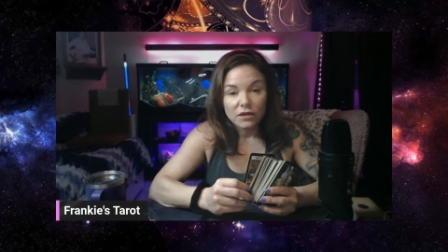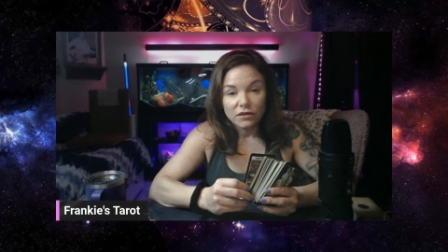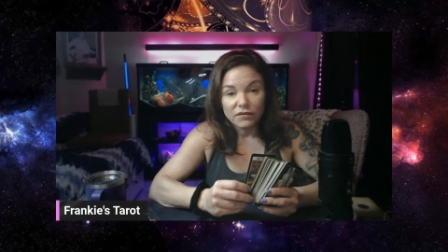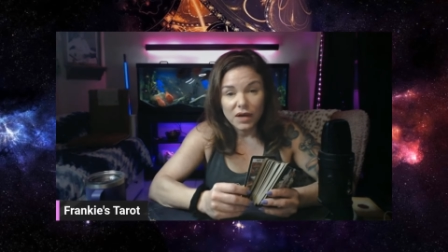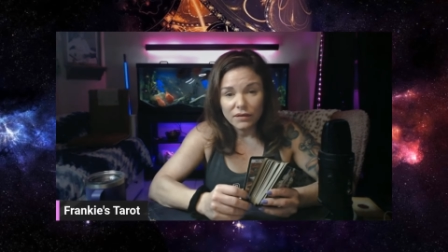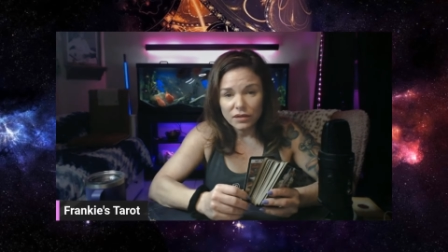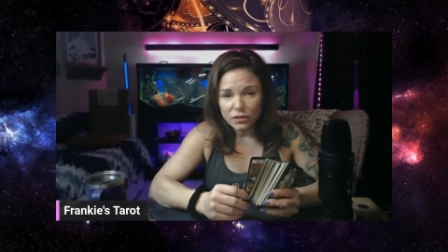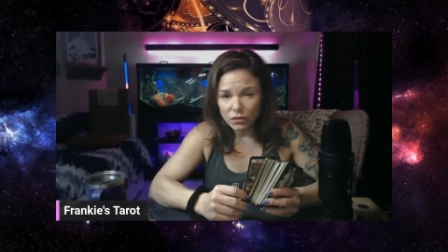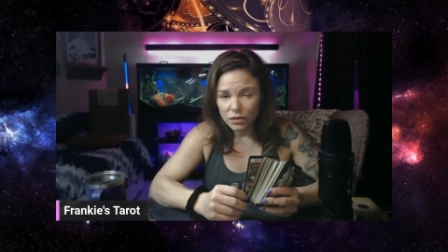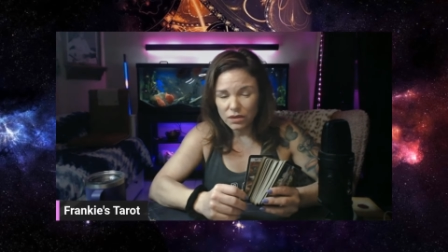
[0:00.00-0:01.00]
The Five of
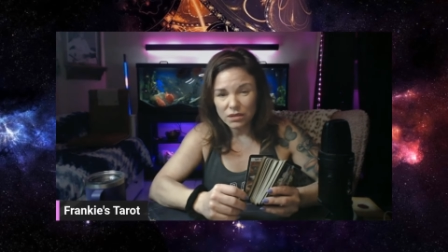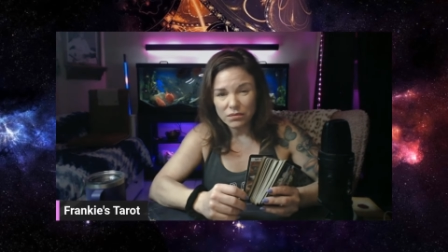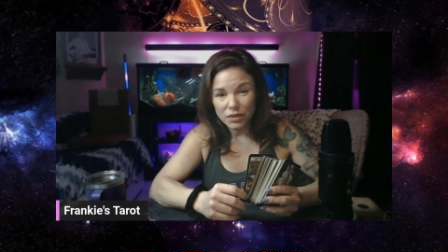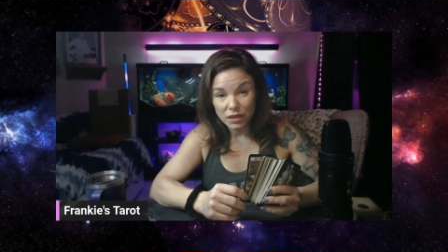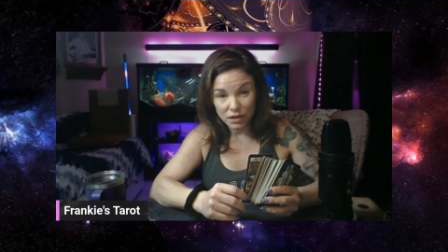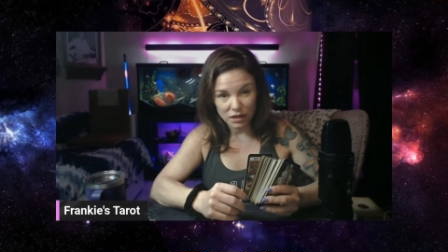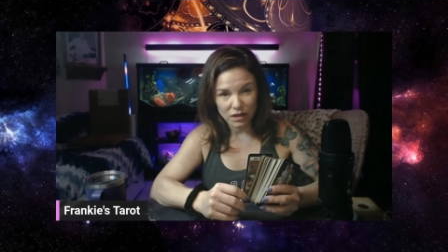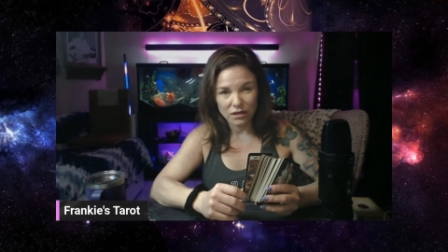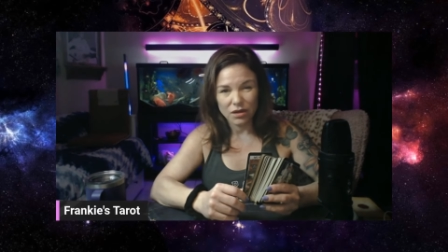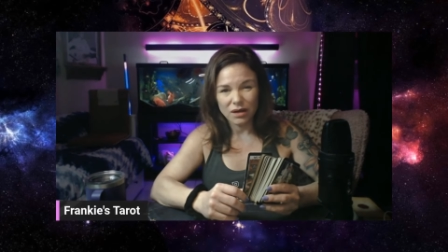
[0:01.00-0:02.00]
Swords can be
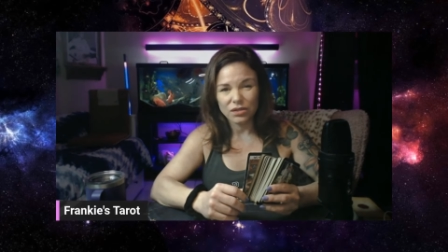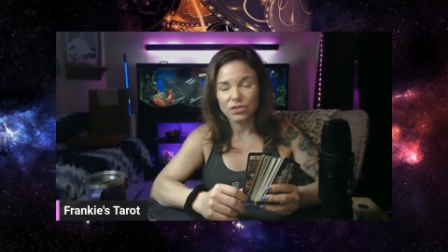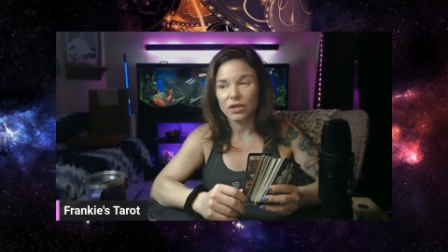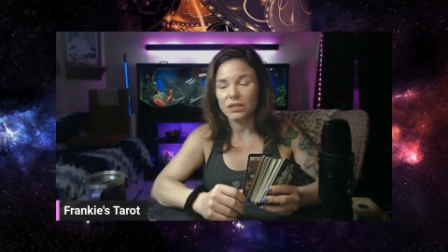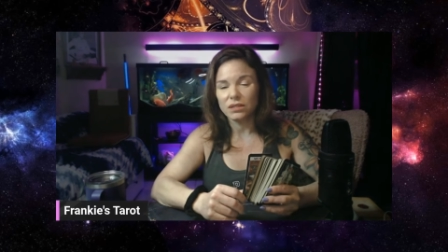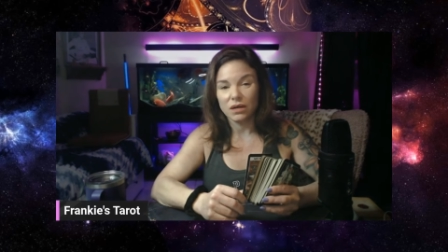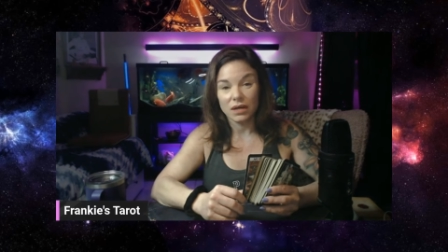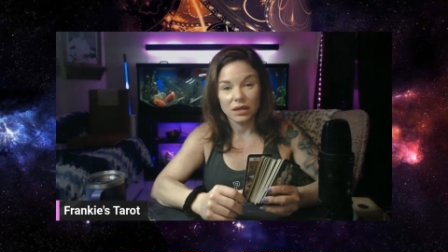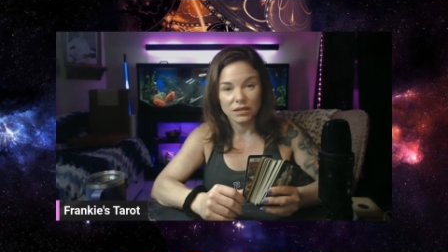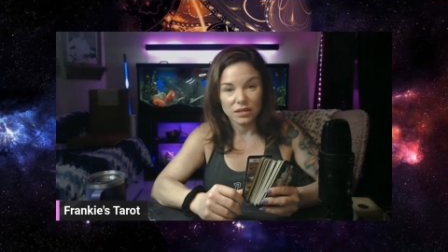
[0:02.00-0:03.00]
a lot of stress
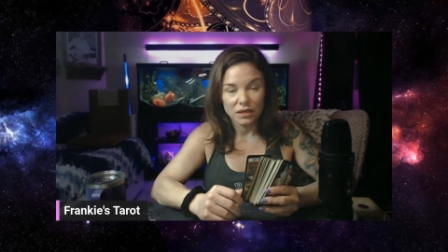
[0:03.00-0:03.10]
on us.